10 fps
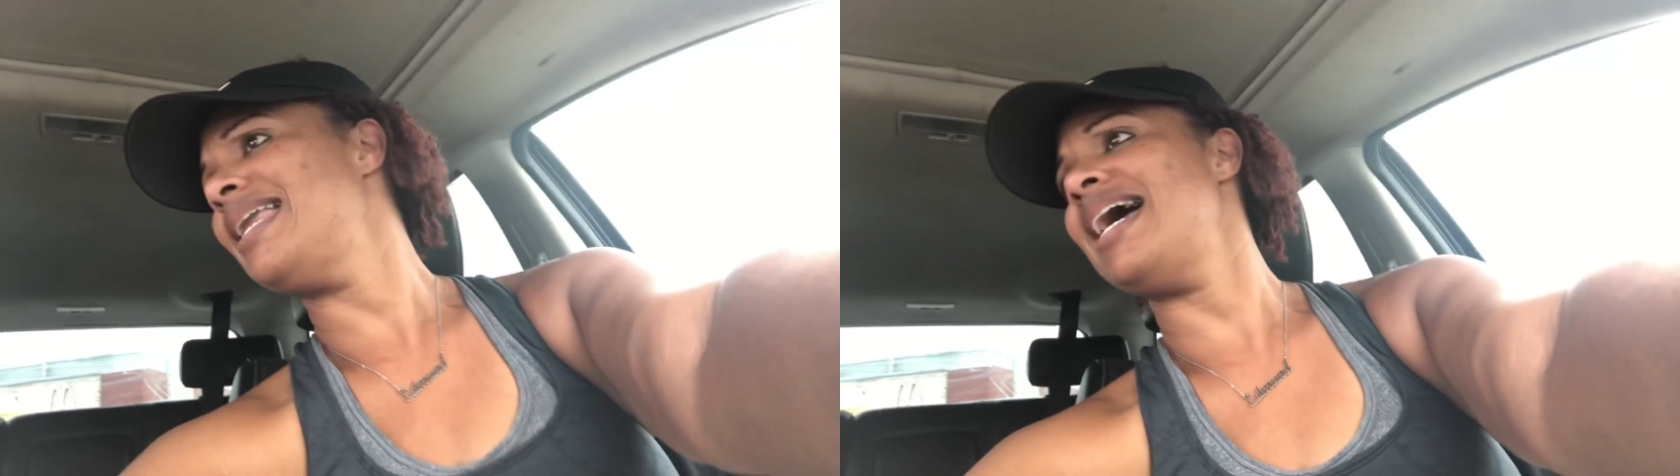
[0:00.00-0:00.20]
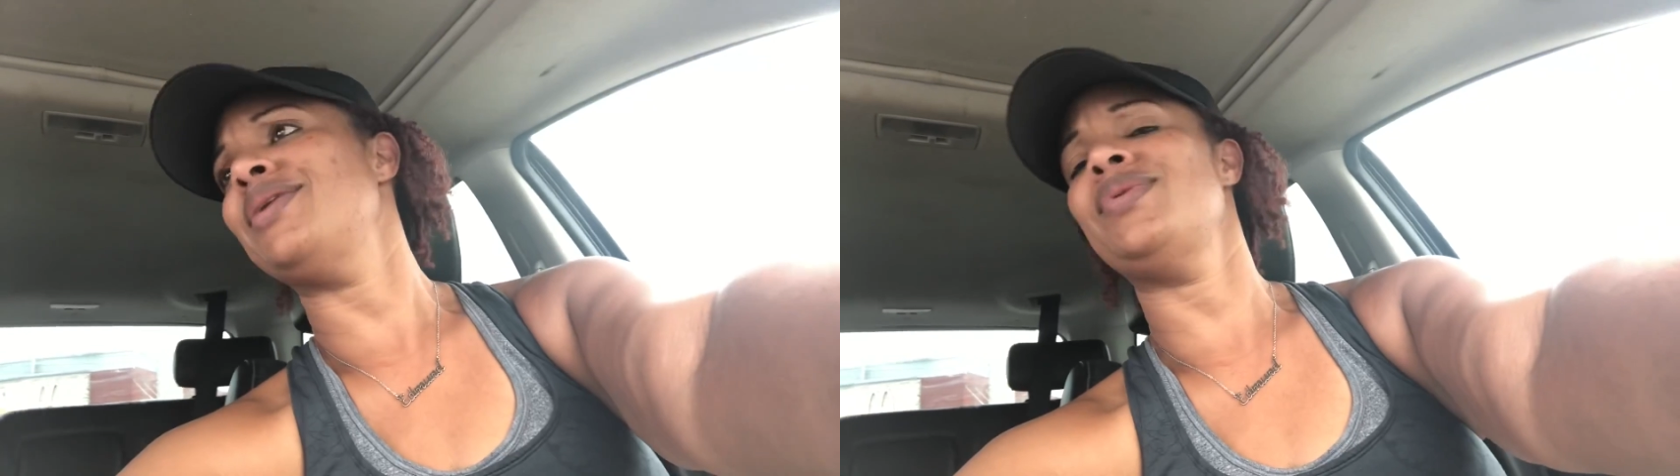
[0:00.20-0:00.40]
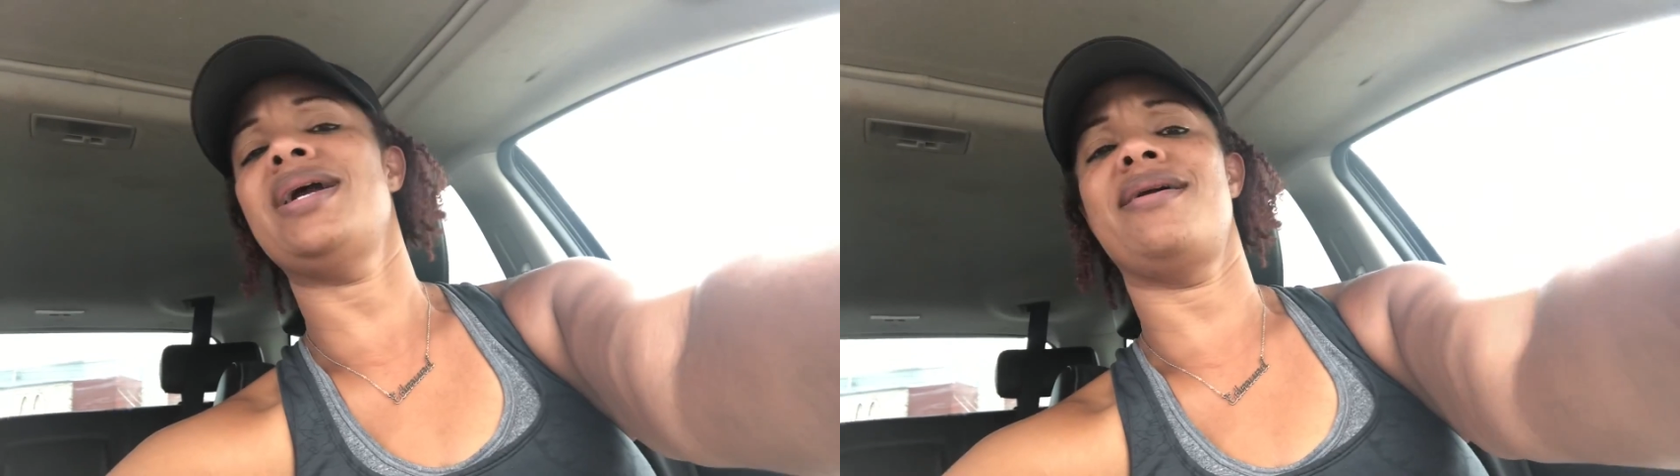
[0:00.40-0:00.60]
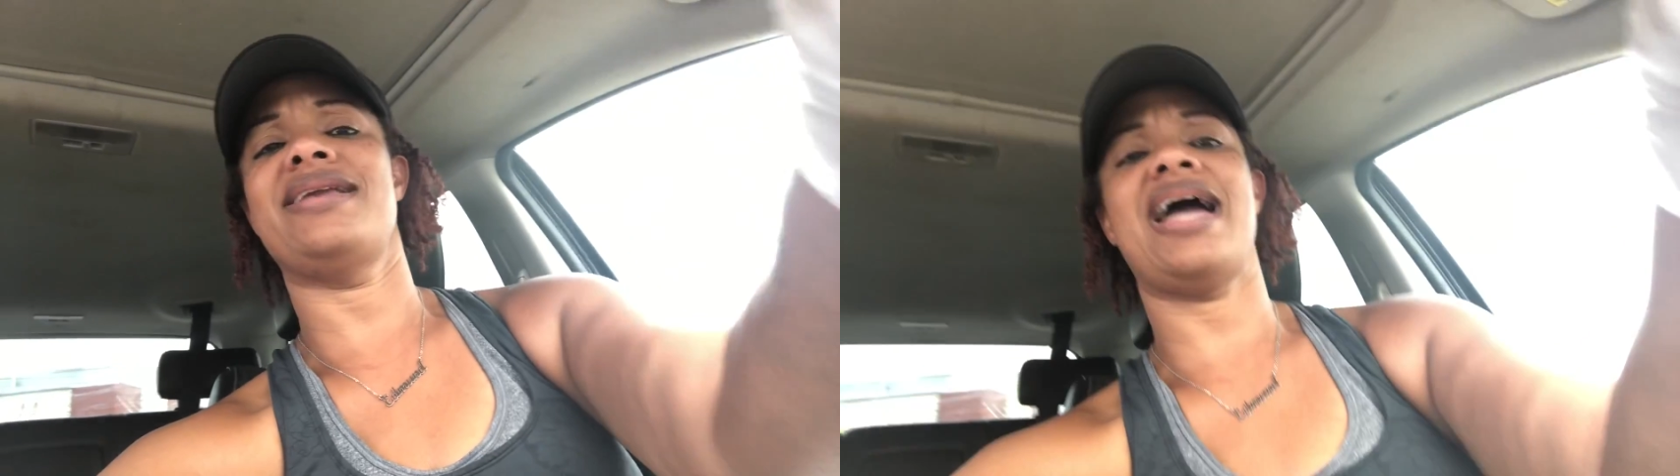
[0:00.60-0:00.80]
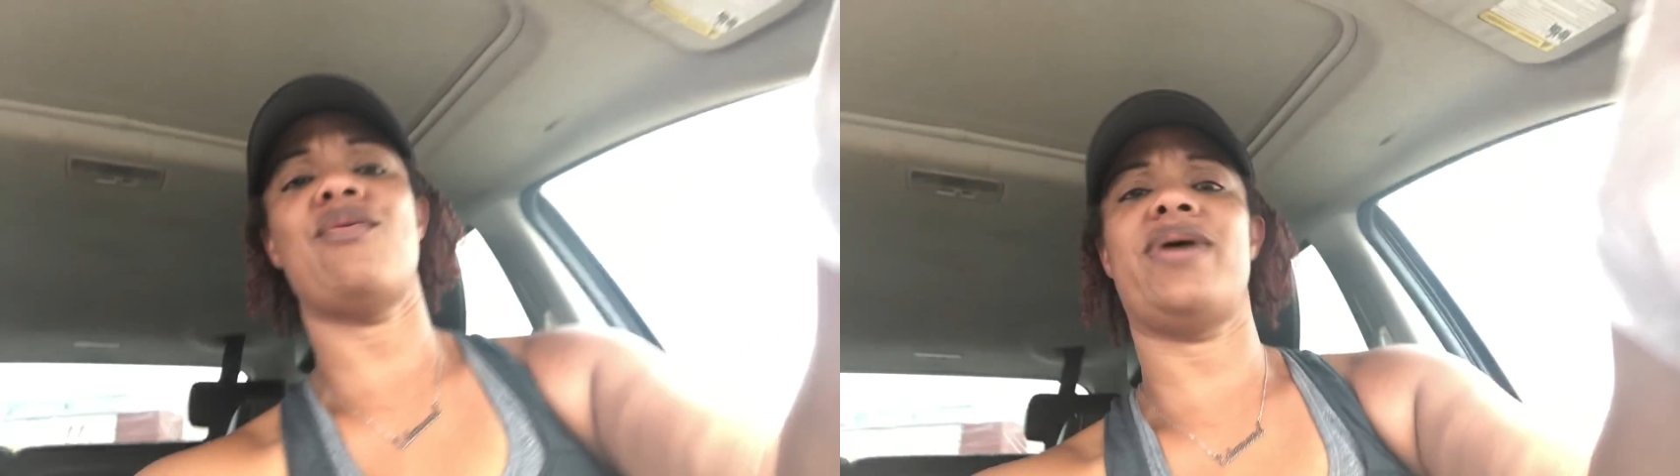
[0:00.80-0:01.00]
line, we are
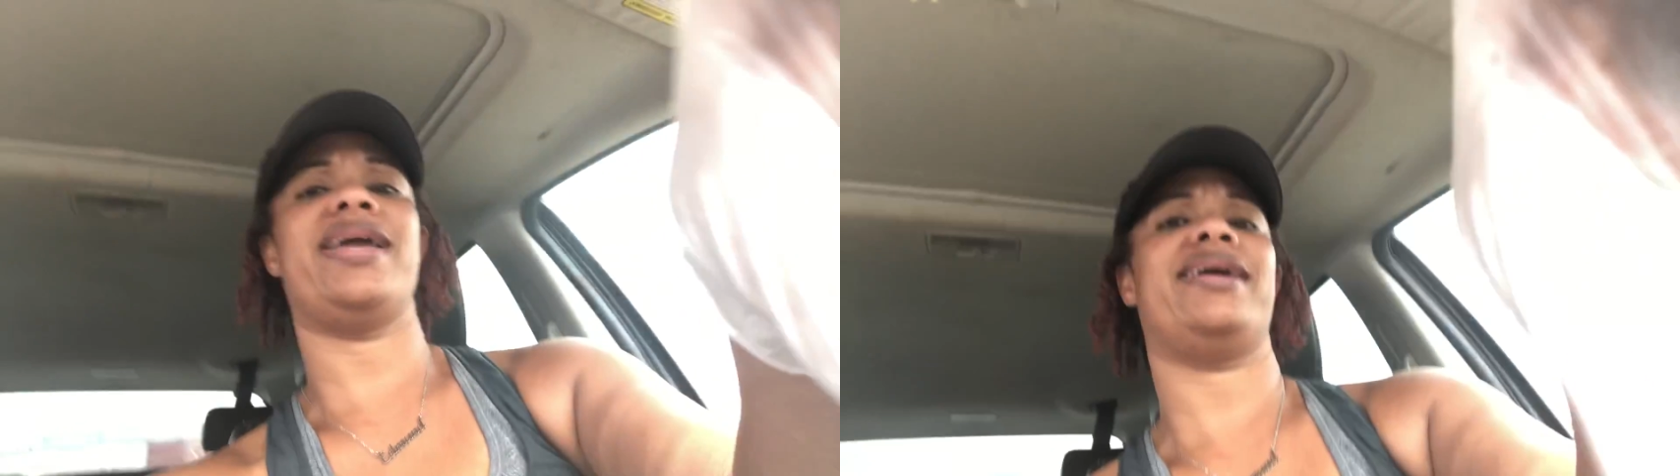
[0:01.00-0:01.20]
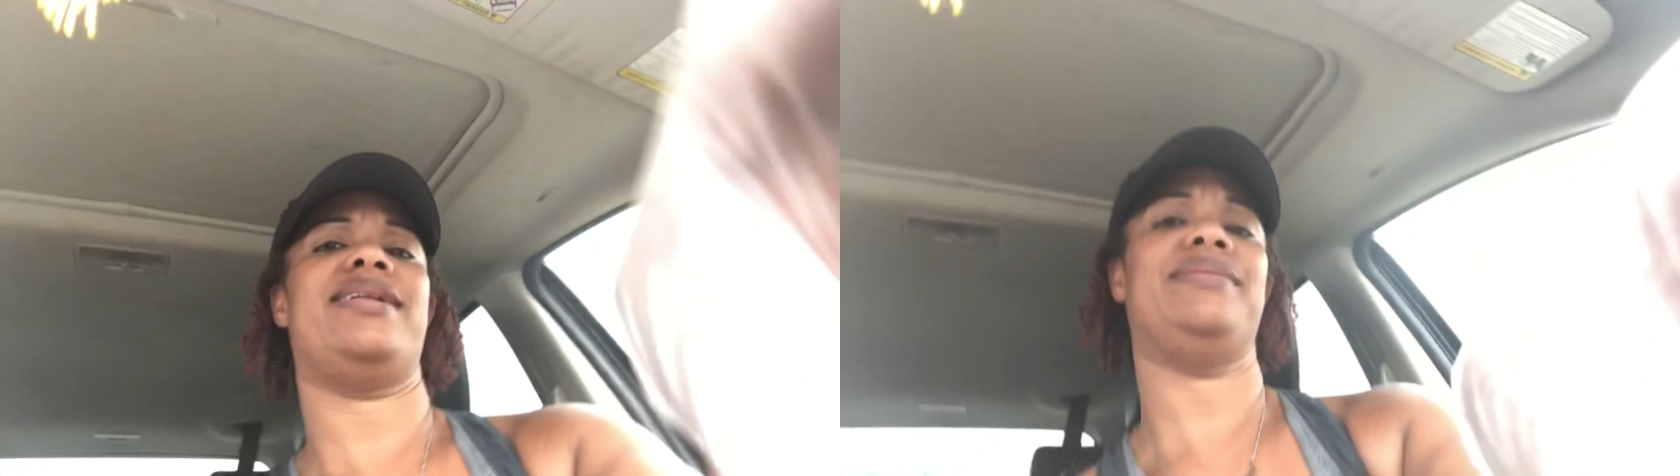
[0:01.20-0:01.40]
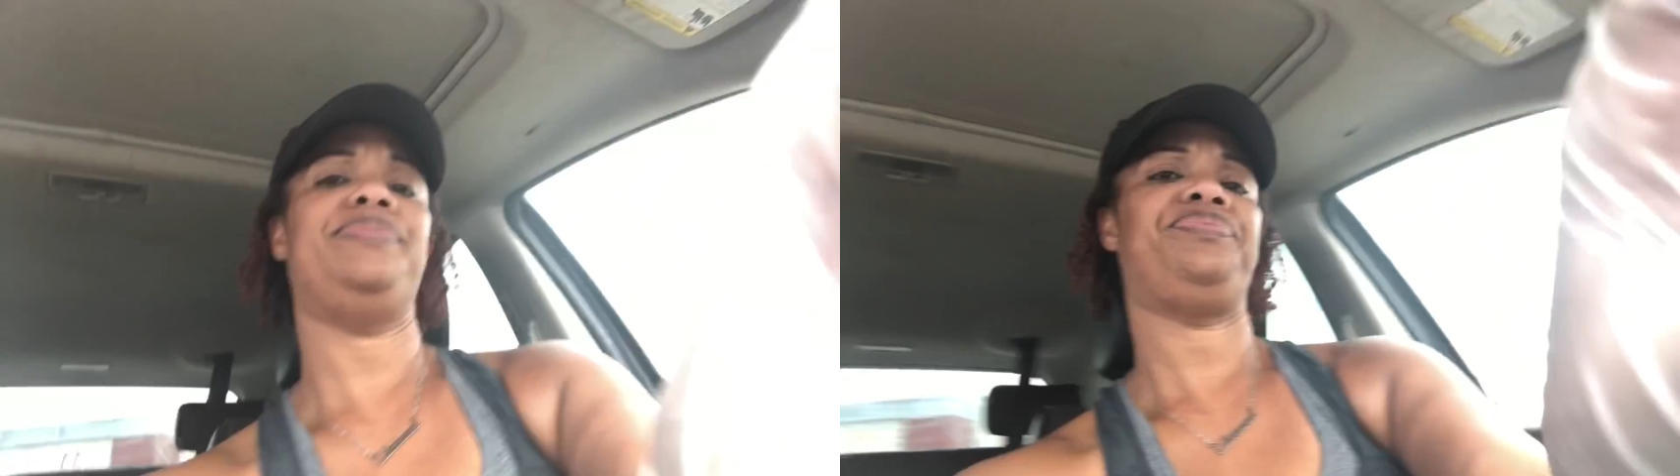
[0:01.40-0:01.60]
not waiting.